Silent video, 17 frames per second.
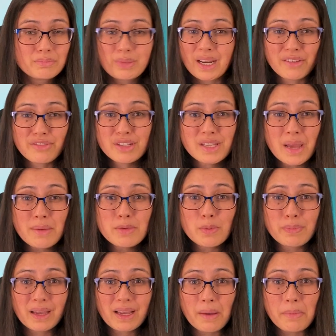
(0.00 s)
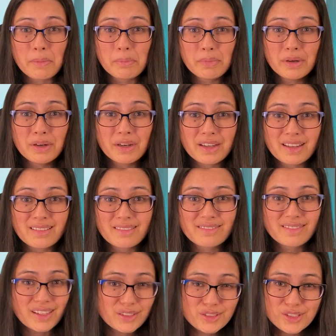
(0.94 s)
But every time you pick up a book,
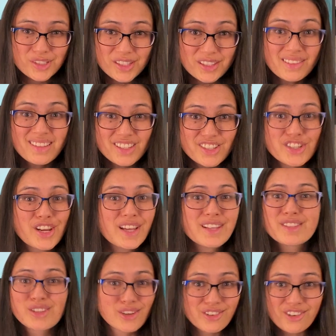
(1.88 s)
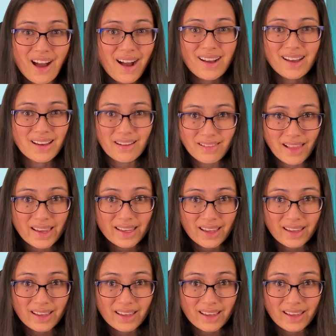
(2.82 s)
there's still a chance you're not gonna like